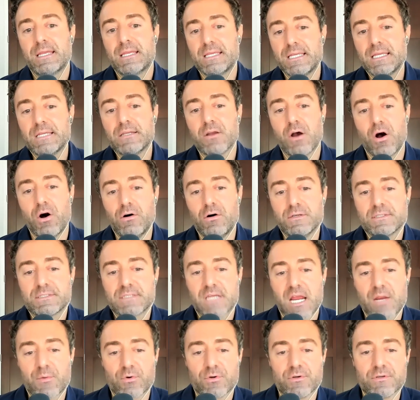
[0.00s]
in
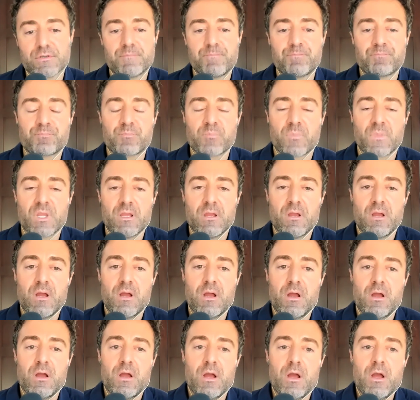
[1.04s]
Alzheimer's.
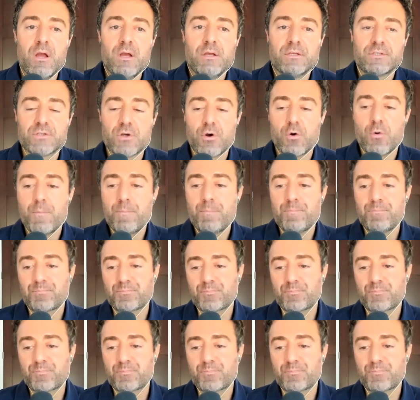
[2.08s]
So,